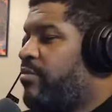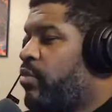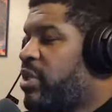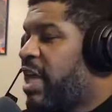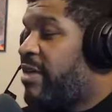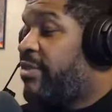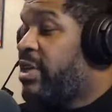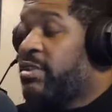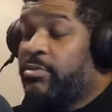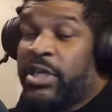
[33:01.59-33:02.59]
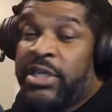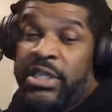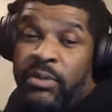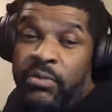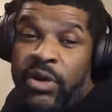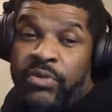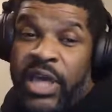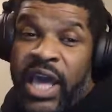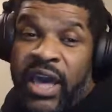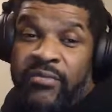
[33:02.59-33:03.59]
what's obvious to me is that what we
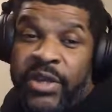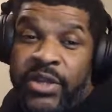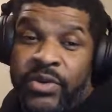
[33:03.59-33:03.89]
have been